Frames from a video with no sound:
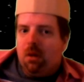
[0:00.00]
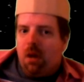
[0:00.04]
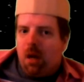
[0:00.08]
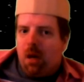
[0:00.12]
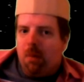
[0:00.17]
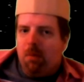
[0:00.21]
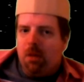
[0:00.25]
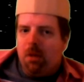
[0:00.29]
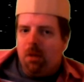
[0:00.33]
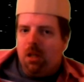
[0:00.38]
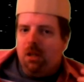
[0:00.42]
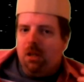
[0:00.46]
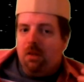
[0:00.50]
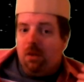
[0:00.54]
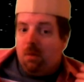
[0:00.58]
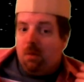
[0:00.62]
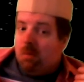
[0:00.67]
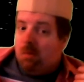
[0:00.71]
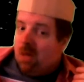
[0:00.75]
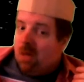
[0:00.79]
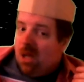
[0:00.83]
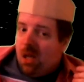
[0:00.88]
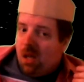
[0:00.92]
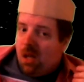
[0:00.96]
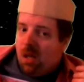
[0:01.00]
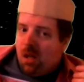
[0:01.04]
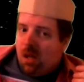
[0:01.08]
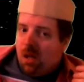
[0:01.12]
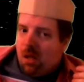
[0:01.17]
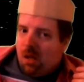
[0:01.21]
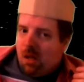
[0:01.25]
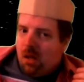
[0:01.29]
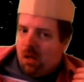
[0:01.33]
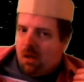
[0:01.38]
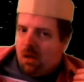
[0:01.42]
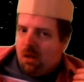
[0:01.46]
I believe in me.
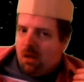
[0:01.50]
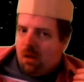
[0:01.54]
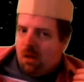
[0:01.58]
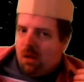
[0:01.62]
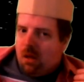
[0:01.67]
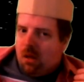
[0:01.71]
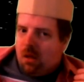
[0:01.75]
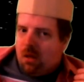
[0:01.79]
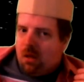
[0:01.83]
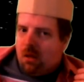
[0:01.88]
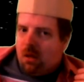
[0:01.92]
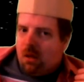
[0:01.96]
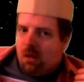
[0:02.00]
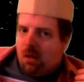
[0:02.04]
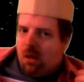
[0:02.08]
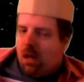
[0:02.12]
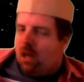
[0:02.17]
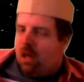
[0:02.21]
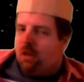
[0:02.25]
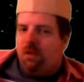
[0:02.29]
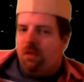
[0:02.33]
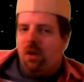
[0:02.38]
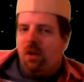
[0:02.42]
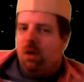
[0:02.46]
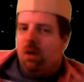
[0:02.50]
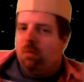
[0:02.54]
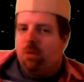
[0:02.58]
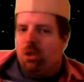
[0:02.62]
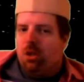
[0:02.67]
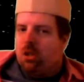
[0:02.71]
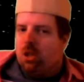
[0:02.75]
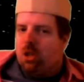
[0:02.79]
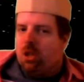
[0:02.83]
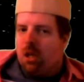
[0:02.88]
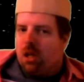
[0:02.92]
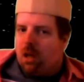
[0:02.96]
And if I'm
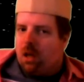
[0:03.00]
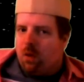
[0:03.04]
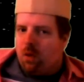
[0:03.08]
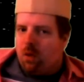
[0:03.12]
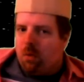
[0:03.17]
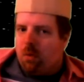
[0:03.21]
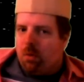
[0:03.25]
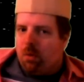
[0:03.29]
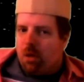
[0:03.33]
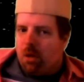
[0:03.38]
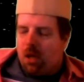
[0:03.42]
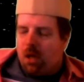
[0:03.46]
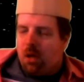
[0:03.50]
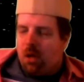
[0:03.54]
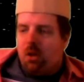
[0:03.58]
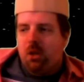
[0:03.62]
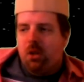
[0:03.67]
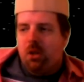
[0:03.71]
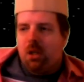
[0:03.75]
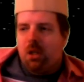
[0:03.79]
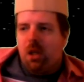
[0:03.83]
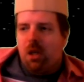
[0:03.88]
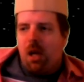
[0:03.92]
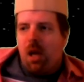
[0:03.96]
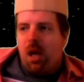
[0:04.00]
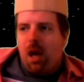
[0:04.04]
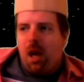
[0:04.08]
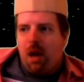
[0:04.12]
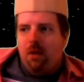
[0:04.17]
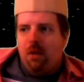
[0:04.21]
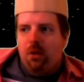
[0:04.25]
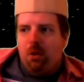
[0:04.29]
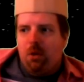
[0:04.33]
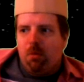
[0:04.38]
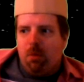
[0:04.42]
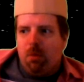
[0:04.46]
just like everybody else, then I
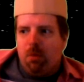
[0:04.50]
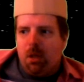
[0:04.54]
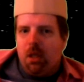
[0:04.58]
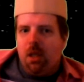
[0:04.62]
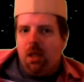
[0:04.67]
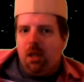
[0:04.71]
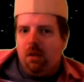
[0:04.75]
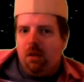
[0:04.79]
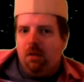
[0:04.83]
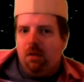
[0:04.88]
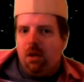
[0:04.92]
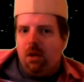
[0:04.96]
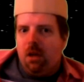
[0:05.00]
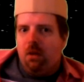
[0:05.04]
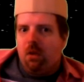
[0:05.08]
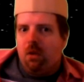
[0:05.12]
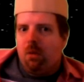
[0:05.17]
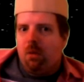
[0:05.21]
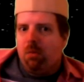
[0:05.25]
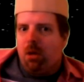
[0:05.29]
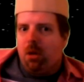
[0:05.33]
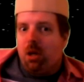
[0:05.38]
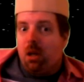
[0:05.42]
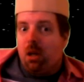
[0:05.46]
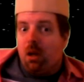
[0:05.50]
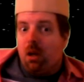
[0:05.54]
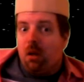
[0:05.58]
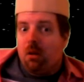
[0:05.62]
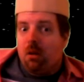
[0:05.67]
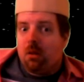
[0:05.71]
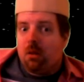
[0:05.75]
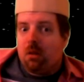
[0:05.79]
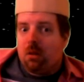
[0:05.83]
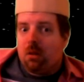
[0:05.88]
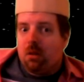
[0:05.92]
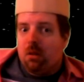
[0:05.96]
have to believe in everybody
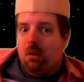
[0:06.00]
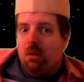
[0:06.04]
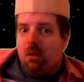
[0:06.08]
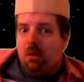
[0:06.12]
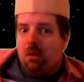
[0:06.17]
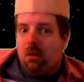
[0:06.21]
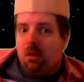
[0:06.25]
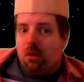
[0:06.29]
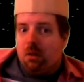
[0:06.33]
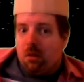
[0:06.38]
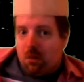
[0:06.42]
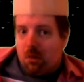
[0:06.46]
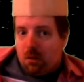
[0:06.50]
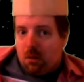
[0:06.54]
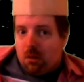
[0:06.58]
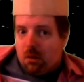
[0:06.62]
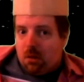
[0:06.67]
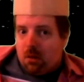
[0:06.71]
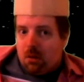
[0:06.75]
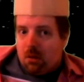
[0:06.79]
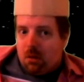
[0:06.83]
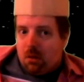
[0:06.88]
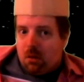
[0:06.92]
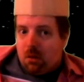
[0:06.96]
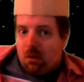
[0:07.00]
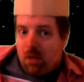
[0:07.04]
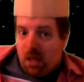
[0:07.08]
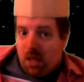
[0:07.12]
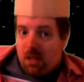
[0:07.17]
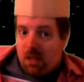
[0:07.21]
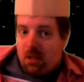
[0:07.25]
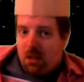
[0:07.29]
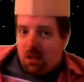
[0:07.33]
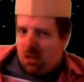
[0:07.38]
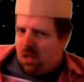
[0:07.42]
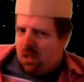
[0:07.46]
else.
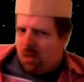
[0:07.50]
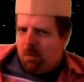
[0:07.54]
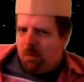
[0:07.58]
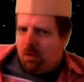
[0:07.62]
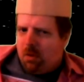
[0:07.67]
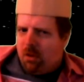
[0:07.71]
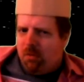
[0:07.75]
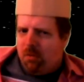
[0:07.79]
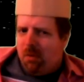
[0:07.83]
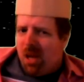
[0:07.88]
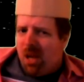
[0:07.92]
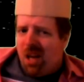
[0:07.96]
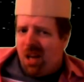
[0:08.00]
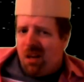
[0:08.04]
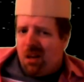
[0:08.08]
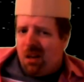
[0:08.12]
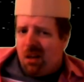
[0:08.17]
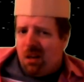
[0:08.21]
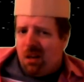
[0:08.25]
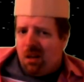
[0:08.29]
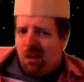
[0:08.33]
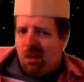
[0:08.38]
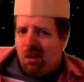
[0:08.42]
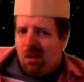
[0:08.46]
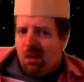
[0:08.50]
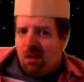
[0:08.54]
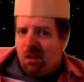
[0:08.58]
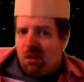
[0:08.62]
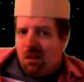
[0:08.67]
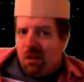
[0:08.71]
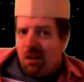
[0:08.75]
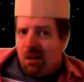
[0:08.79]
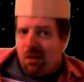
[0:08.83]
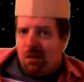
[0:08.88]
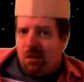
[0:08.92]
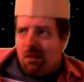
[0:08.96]
That's the temple of man.
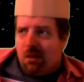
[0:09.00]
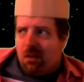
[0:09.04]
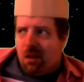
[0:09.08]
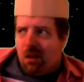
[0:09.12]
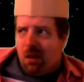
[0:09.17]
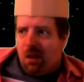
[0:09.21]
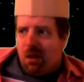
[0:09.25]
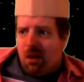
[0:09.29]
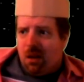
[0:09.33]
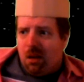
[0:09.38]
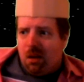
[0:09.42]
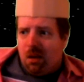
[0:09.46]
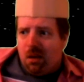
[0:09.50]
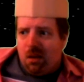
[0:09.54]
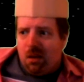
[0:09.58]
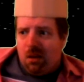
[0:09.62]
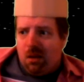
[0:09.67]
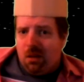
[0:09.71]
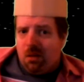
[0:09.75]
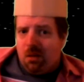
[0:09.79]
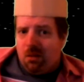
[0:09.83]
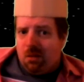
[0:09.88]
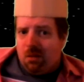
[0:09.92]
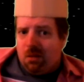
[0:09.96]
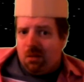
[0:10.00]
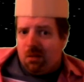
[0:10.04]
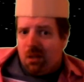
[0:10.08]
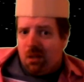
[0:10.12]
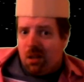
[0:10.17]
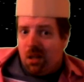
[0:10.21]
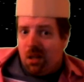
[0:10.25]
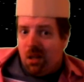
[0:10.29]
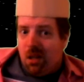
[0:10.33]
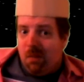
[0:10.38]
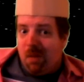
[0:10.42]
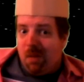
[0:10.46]
Like,
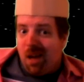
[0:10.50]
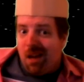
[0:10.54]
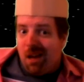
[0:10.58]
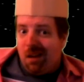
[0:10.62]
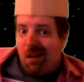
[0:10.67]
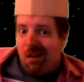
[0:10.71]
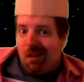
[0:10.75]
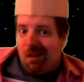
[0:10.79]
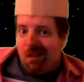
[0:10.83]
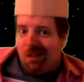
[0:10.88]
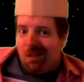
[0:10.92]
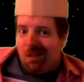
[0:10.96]
like He-Man.